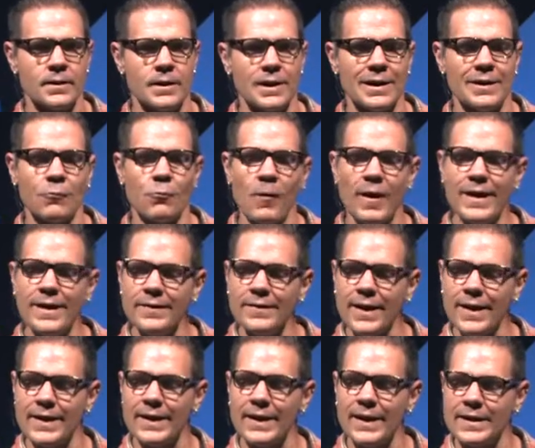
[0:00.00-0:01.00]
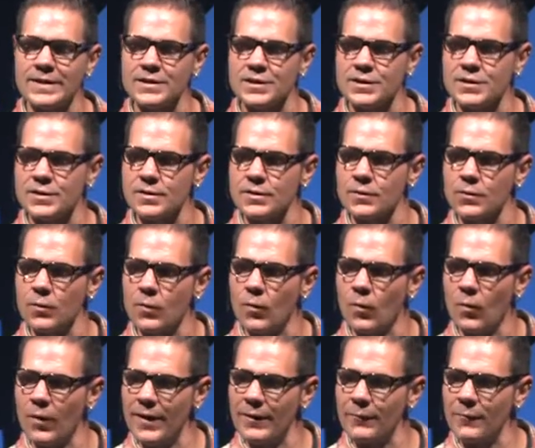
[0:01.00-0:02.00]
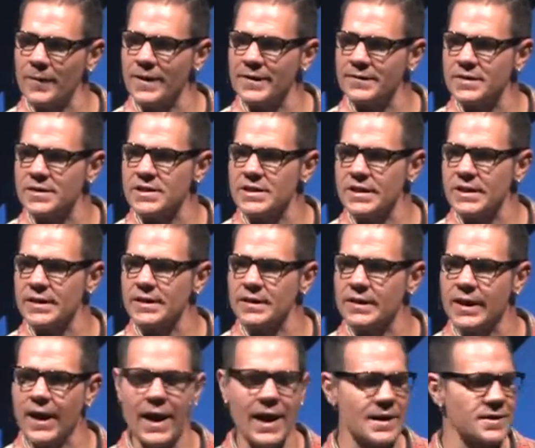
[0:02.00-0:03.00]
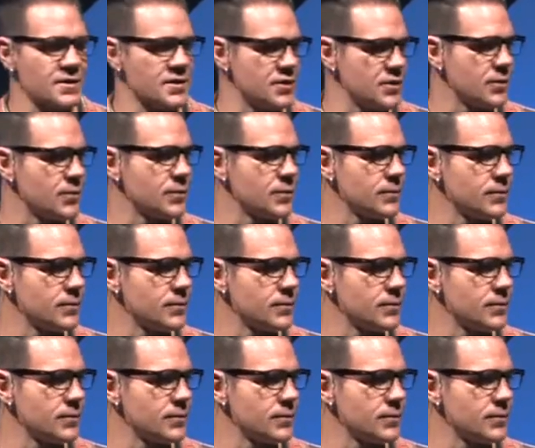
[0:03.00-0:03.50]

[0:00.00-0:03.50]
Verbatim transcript: I weigh that against what we've seen God do.